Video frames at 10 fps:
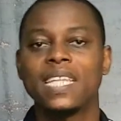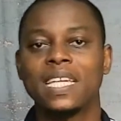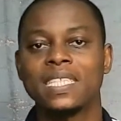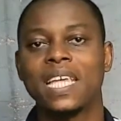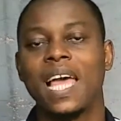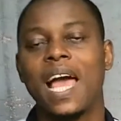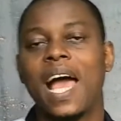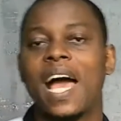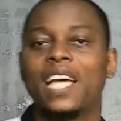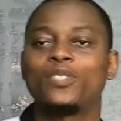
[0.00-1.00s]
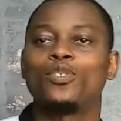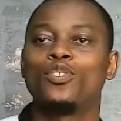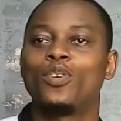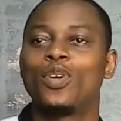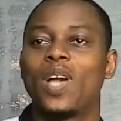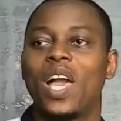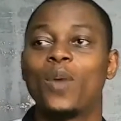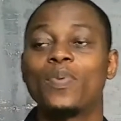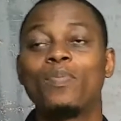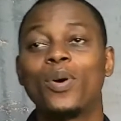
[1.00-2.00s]
that I should help
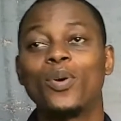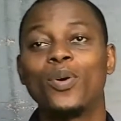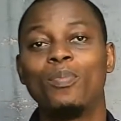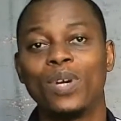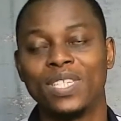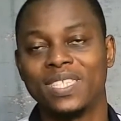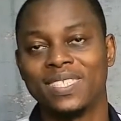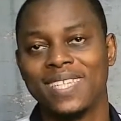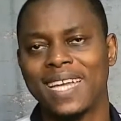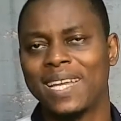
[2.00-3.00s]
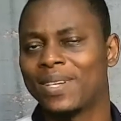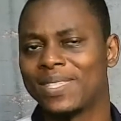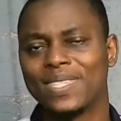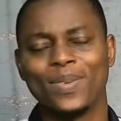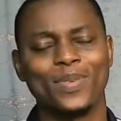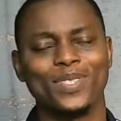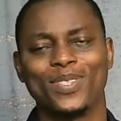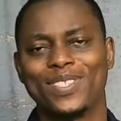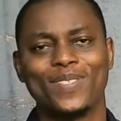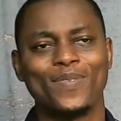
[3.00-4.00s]
him borrow money. And now this was
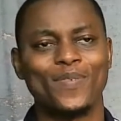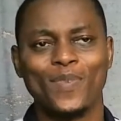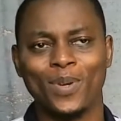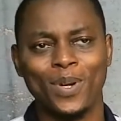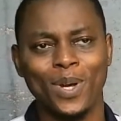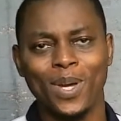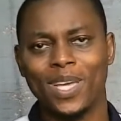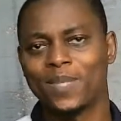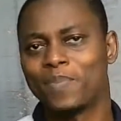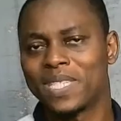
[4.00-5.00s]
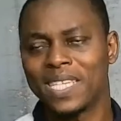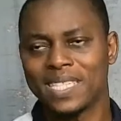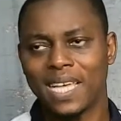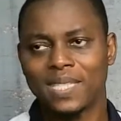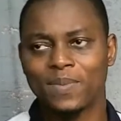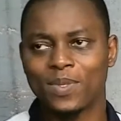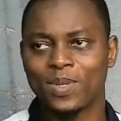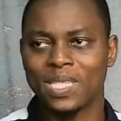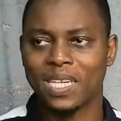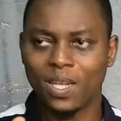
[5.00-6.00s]
not even for his business. He asked me to
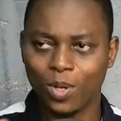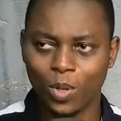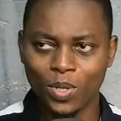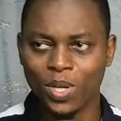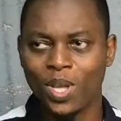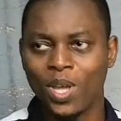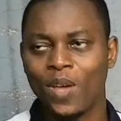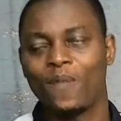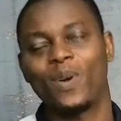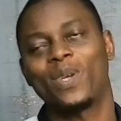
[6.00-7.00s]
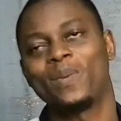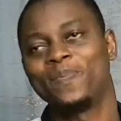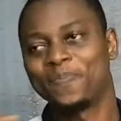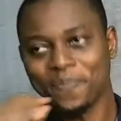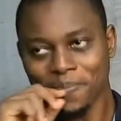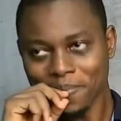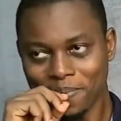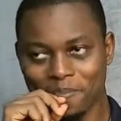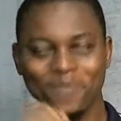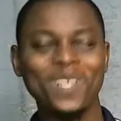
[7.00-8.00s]
take a loan for him
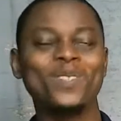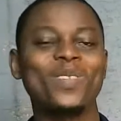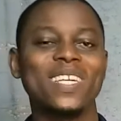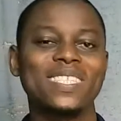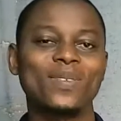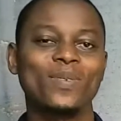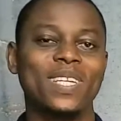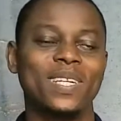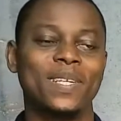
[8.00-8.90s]
so that he could